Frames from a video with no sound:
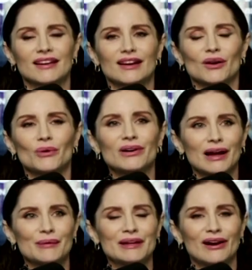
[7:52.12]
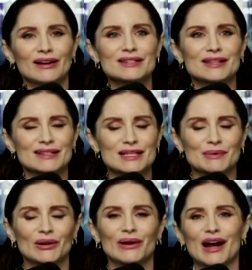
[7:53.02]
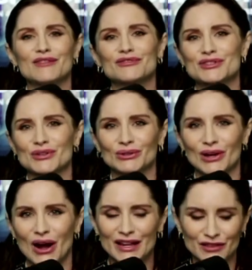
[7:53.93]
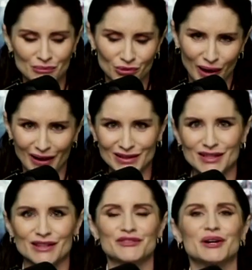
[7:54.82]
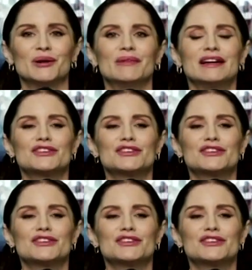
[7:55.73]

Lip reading: Well, I mean, honestly, this has been going on for so long, even prior to the film,